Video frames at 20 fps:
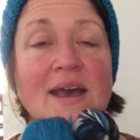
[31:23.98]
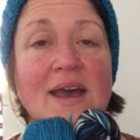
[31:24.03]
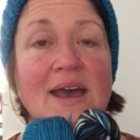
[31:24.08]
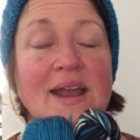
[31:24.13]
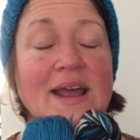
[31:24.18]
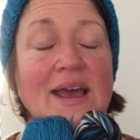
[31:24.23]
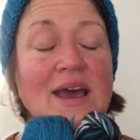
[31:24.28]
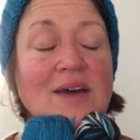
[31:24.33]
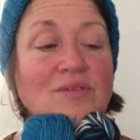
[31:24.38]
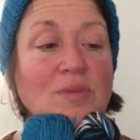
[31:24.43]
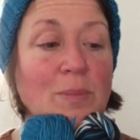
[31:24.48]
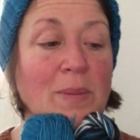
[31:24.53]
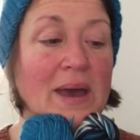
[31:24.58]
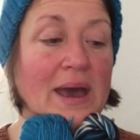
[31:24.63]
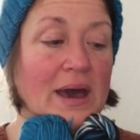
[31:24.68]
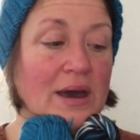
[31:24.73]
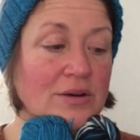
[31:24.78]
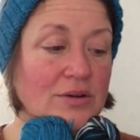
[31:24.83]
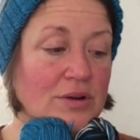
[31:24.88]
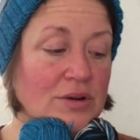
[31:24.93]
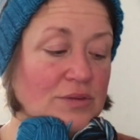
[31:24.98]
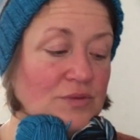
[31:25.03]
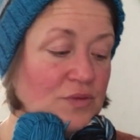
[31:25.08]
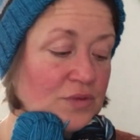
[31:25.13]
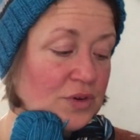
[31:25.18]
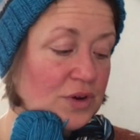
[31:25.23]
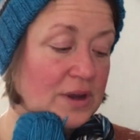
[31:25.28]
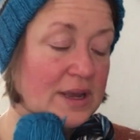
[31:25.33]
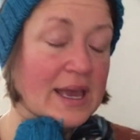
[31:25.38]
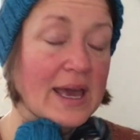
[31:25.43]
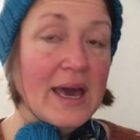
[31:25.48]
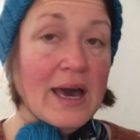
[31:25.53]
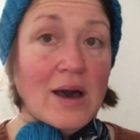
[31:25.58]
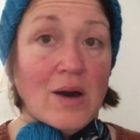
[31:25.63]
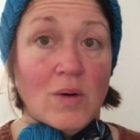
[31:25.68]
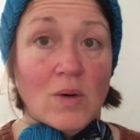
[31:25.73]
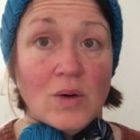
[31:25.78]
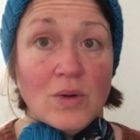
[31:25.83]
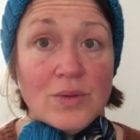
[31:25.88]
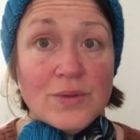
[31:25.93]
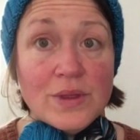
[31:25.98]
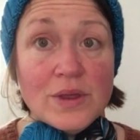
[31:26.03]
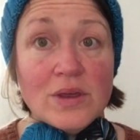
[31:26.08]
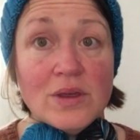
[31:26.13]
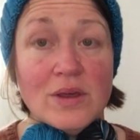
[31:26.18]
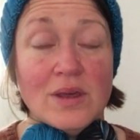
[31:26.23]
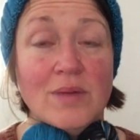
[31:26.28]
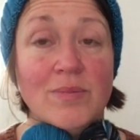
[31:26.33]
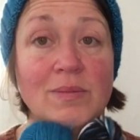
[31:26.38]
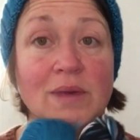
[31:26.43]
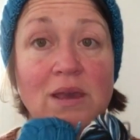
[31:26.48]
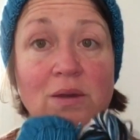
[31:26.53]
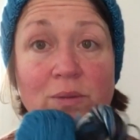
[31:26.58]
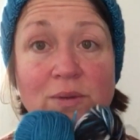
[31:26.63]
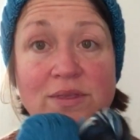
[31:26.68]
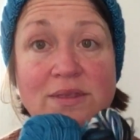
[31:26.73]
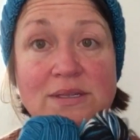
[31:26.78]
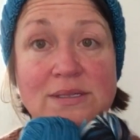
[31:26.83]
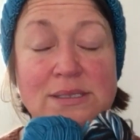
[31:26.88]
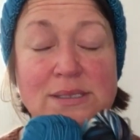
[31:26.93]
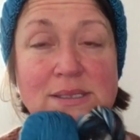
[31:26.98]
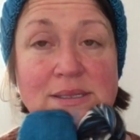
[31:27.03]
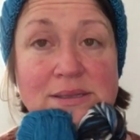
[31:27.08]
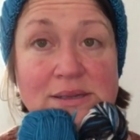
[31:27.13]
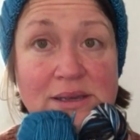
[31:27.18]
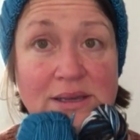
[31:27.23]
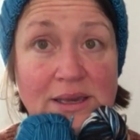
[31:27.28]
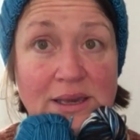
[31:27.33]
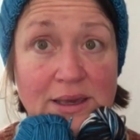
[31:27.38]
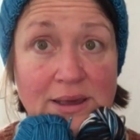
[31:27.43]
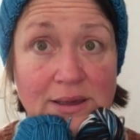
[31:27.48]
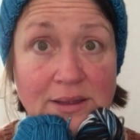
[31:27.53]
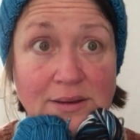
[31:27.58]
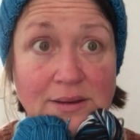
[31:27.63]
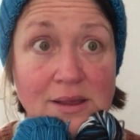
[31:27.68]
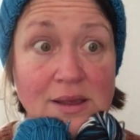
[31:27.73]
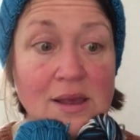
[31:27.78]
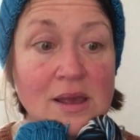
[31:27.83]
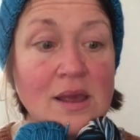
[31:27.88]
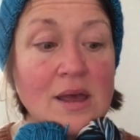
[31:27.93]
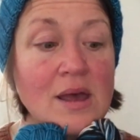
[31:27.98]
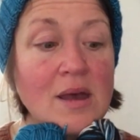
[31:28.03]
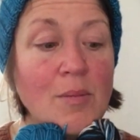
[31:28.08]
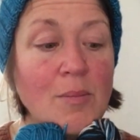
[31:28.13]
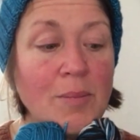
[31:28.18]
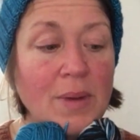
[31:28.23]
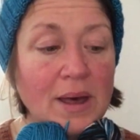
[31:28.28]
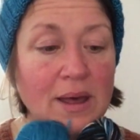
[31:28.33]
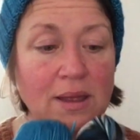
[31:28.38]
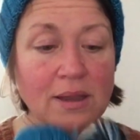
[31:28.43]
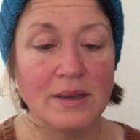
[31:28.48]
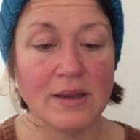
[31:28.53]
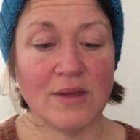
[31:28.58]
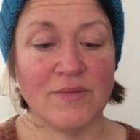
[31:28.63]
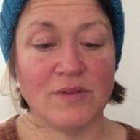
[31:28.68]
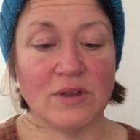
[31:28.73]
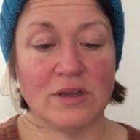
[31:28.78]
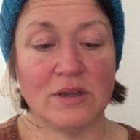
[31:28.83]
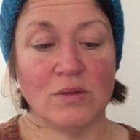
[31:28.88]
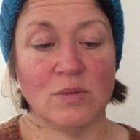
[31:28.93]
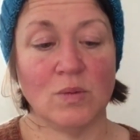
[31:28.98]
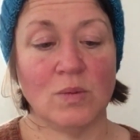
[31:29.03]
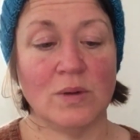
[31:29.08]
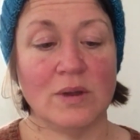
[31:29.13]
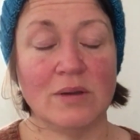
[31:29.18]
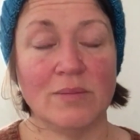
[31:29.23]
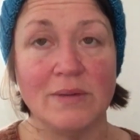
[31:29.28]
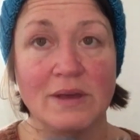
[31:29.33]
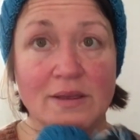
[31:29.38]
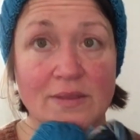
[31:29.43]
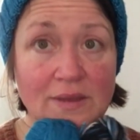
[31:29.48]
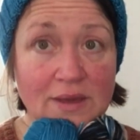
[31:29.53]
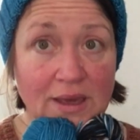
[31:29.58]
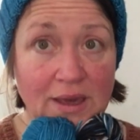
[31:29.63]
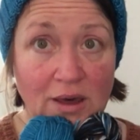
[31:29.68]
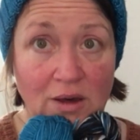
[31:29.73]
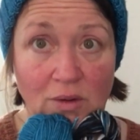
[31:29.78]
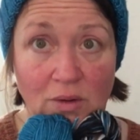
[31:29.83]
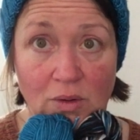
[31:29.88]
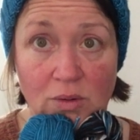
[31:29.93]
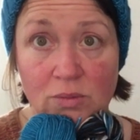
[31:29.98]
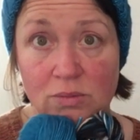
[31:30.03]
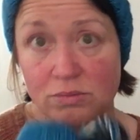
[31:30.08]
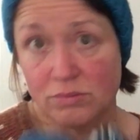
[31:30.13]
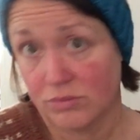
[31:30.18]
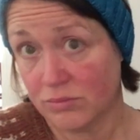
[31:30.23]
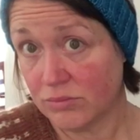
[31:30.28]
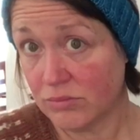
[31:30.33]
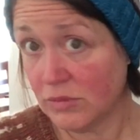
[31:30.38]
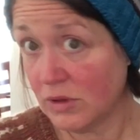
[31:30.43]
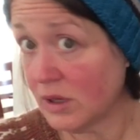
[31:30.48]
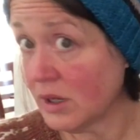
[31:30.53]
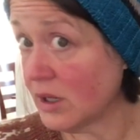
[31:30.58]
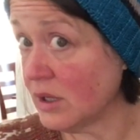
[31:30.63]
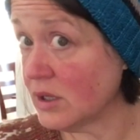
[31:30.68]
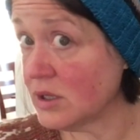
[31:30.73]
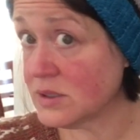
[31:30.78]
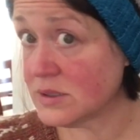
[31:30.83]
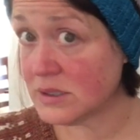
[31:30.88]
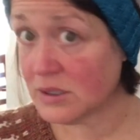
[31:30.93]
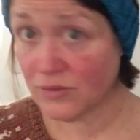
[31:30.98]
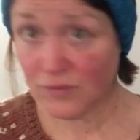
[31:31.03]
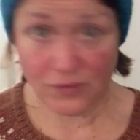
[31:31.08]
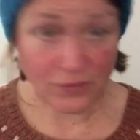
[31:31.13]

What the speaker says: And I have a pattern for a cowl that you can make with this kit. But if you didn't want to make the cowl, you can use it